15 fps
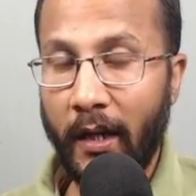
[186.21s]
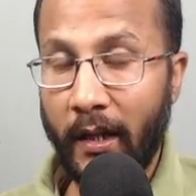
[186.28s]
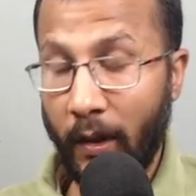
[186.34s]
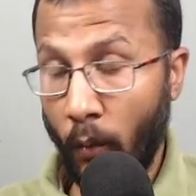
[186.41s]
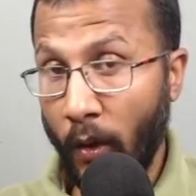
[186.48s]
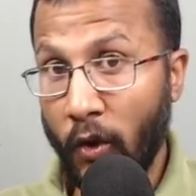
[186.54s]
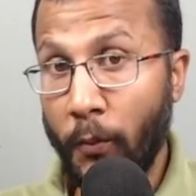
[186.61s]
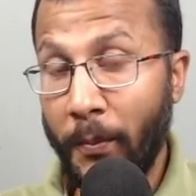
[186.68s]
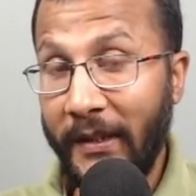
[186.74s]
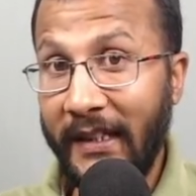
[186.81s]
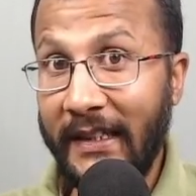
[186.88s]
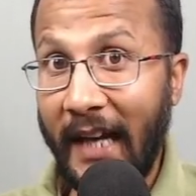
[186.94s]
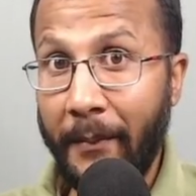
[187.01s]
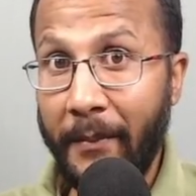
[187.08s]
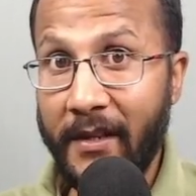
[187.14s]
Now what would be the
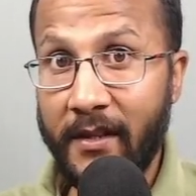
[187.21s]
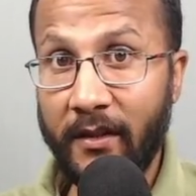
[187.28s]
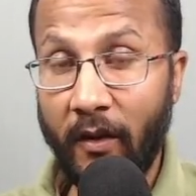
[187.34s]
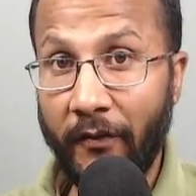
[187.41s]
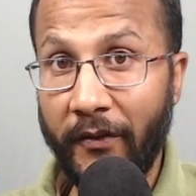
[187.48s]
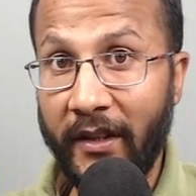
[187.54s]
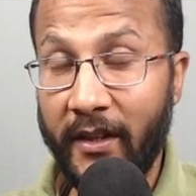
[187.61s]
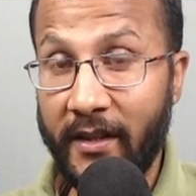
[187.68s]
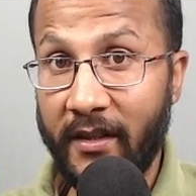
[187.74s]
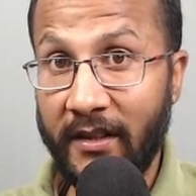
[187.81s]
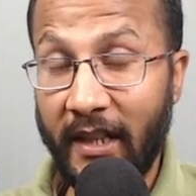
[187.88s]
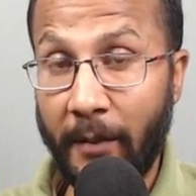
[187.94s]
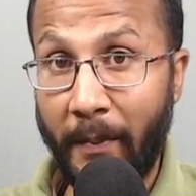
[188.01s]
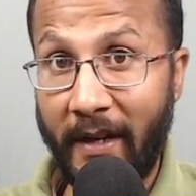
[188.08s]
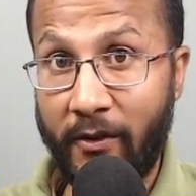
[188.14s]
dimension of the
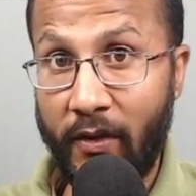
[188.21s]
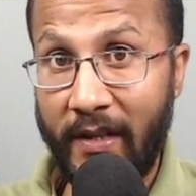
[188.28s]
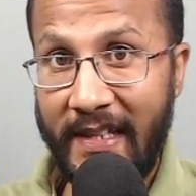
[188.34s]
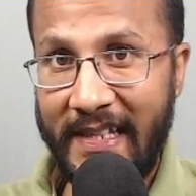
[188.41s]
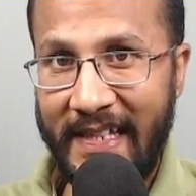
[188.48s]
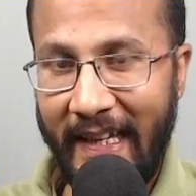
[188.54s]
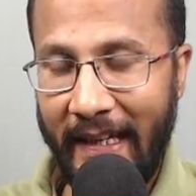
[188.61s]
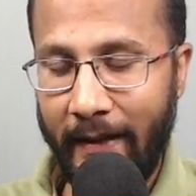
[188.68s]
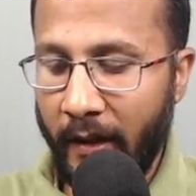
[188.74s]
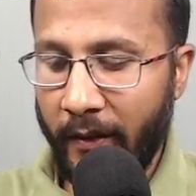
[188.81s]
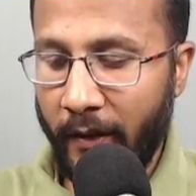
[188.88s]
resultant matrix C?